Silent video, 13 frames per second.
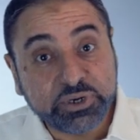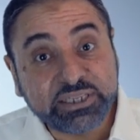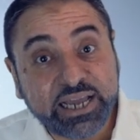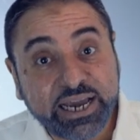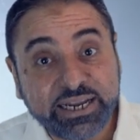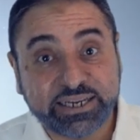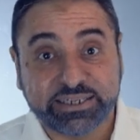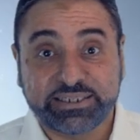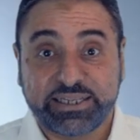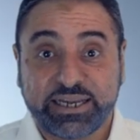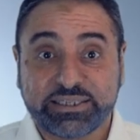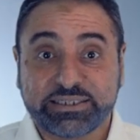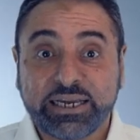Britannica
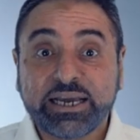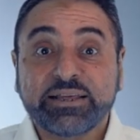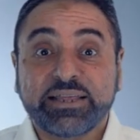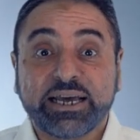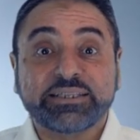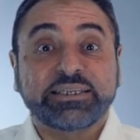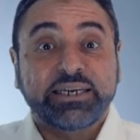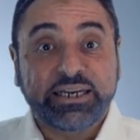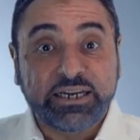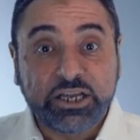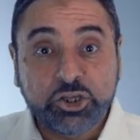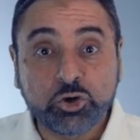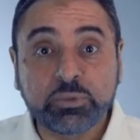states that in
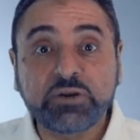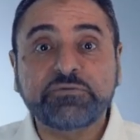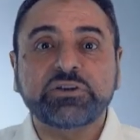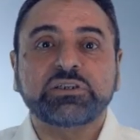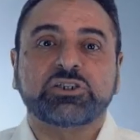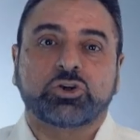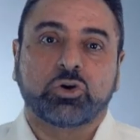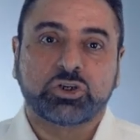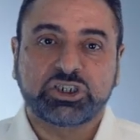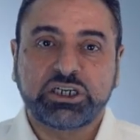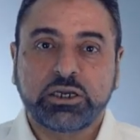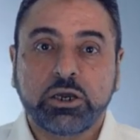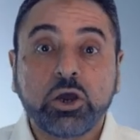human
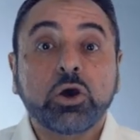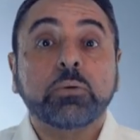physiology,